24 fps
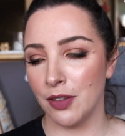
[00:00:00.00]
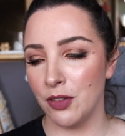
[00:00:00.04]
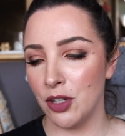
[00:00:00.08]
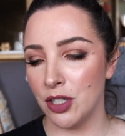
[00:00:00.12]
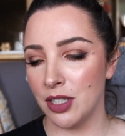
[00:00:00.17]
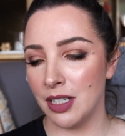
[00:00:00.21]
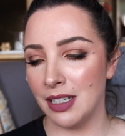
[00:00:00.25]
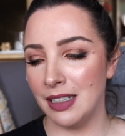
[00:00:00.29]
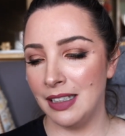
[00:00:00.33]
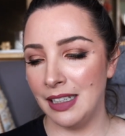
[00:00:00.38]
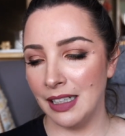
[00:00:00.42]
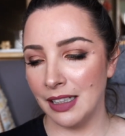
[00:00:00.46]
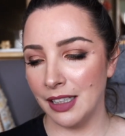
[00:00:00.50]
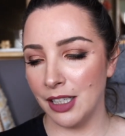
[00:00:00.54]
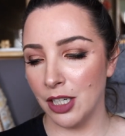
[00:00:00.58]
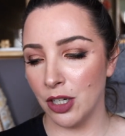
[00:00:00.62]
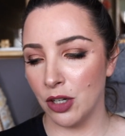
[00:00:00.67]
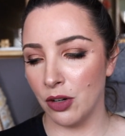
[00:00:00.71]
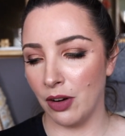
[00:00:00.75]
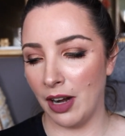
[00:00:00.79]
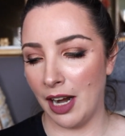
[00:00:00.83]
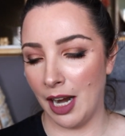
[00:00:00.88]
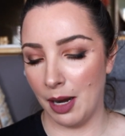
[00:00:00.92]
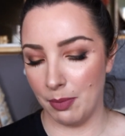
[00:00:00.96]
I've used nearly a
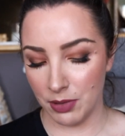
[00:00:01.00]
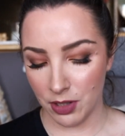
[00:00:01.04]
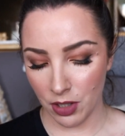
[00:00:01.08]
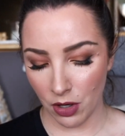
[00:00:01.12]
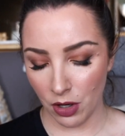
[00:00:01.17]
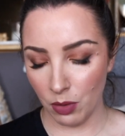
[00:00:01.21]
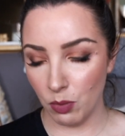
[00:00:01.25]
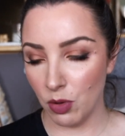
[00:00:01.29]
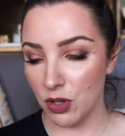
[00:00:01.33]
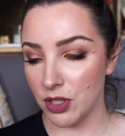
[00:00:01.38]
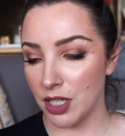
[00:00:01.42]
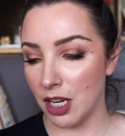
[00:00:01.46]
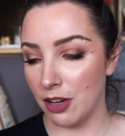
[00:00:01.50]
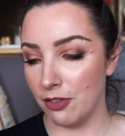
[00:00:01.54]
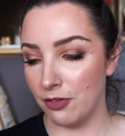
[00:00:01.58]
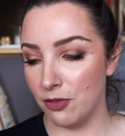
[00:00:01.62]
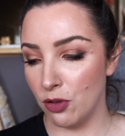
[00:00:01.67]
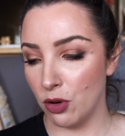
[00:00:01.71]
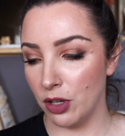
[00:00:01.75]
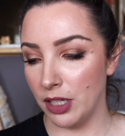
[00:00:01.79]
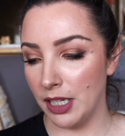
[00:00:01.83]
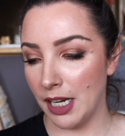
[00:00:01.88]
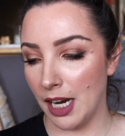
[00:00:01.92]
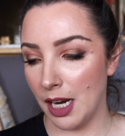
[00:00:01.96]
gram. So it was at
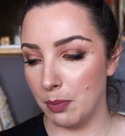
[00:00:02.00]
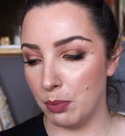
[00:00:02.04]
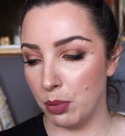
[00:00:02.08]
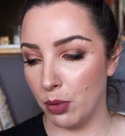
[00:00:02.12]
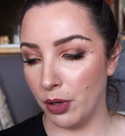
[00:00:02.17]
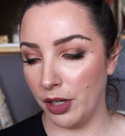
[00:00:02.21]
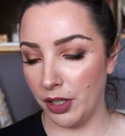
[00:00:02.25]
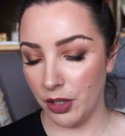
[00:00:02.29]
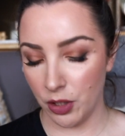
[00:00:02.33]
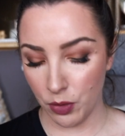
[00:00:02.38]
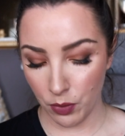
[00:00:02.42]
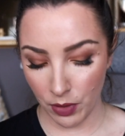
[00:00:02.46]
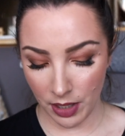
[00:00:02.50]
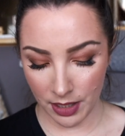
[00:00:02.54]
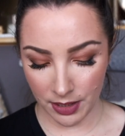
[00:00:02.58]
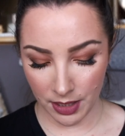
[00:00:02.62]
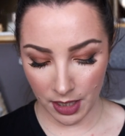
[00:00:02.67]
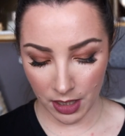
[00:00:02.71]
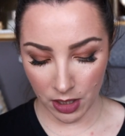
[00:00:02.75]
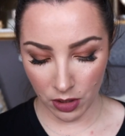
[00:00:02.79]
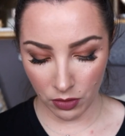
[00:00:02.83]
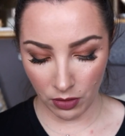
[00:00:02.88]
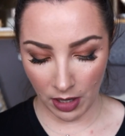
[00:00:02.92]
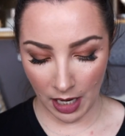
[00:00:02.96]
forty-eight point three
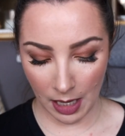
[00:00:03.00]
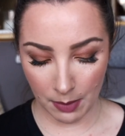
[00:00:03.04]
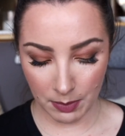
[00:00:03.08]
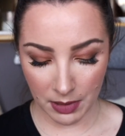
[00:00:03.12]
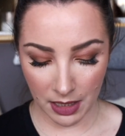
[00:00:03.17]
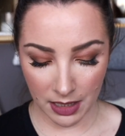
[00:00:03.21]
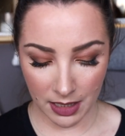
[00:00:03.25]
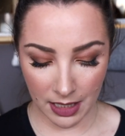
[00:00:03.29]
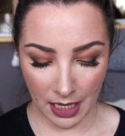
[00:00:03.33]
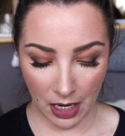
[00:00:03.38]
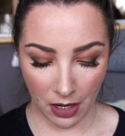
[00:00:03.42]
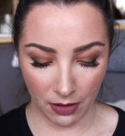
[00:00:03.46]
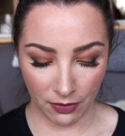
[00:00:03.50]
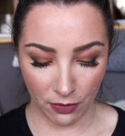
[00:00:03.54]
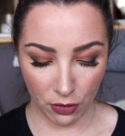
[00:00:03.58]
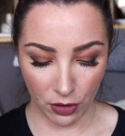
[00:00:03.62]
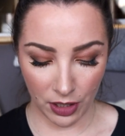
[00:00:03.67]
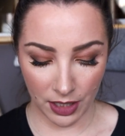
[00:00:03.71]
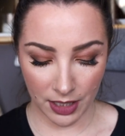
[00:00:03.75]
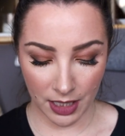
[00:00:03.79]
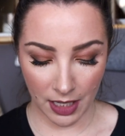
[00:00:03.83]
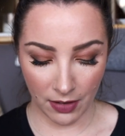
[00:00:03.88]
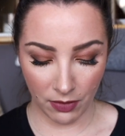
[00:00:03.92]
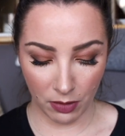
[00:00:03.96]
six grams. It's now at
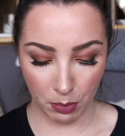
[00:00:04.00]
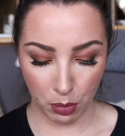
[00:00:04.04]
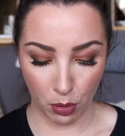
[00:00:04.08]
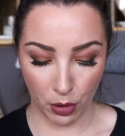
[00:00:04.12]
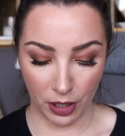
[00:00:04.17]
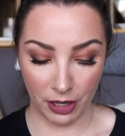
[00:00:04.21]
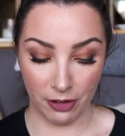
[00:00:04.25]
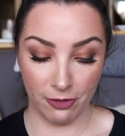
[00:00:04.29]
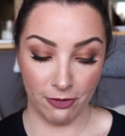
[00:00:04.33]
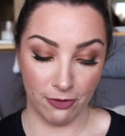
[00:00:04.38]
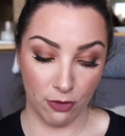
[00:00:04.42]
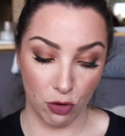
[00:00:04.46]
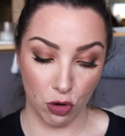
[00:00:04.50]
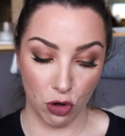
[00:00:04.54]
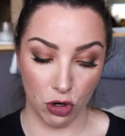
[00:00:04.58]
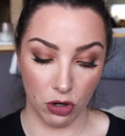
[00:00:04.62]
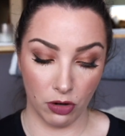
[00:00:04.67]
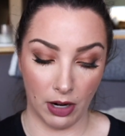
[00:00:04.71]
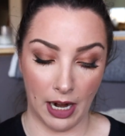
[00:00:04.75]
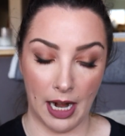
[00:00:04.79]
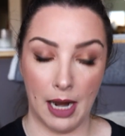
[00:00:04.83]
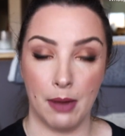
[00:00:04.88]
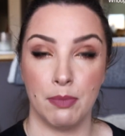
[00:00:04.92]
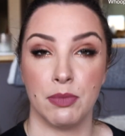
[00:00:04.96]
forty-seven point four
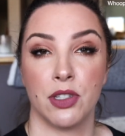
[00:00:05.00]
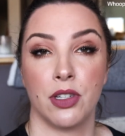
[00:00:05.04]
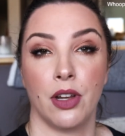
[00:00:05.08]
grams.